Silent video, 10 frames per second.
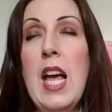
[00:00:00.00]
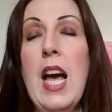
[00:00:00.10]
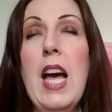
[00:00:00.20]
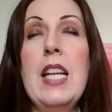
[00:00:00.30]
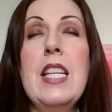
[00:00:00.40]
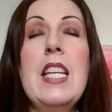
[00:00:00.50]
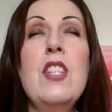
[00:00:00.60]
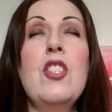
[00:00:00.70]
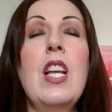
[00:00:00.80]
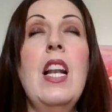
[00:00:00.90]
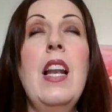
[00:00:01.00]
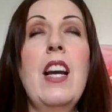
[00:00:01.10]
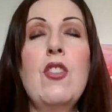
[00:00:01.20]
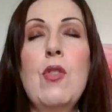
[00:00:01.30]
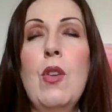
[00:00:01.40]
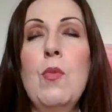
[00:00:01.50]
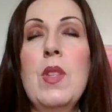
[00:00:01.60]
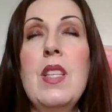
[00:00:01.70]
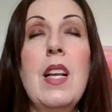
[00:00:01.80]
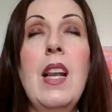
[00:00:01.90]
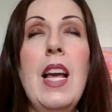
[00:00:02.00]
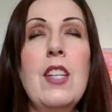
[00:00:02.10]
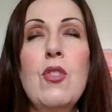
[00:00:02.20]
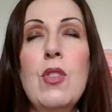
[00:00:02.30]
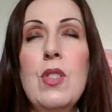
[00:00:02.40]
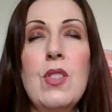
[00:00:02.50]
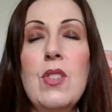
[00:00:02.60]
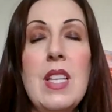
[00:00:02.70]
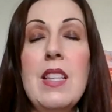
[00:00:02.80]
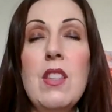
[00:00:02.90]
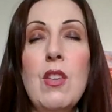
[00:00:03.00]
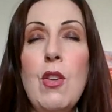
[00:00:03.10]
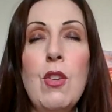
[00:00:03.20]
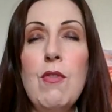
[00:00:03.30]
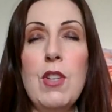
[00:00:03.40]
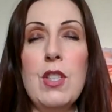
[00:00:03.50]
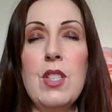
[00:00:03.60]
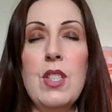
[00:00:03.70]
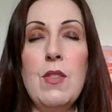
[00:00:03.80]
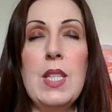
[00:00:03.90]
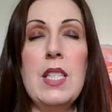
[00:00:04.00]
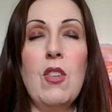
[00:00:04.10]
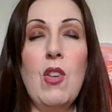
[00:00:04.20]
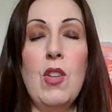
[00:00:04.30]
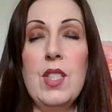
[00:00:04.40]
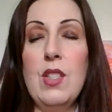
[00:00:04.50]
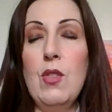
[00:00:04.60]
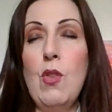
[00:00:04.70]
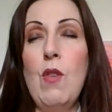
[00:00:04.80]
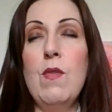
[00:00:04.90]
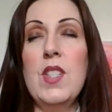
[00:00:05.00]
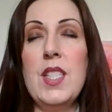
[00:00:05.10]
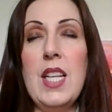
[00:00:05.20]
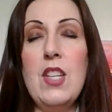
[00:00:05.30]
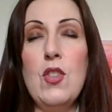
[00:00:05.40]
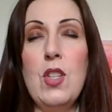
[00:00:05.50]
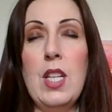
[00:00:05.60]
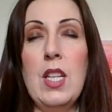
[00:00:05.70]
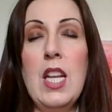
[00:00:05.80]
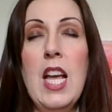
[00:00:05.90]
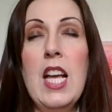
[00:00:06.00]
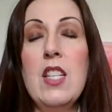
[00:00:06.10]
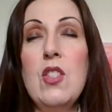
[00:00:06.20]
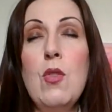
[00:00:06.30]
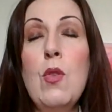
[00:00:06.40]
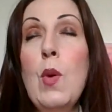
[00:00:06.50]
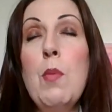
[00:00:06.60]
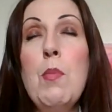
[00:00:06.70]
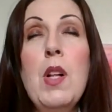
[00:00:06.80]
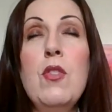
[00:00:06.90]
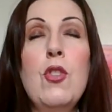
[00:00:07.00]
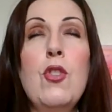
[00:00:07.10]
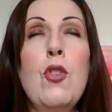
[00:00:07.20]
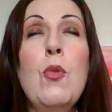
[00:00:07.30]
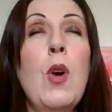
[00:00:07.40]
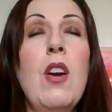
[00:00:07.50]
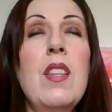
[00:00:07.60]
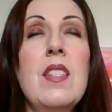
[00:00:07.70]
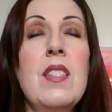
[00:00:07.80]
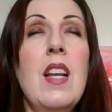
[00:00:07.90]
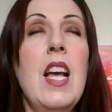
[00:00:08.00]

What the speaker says: and each electron with the electrons in the universe. There is a constant conversation. So you are mulch, you are this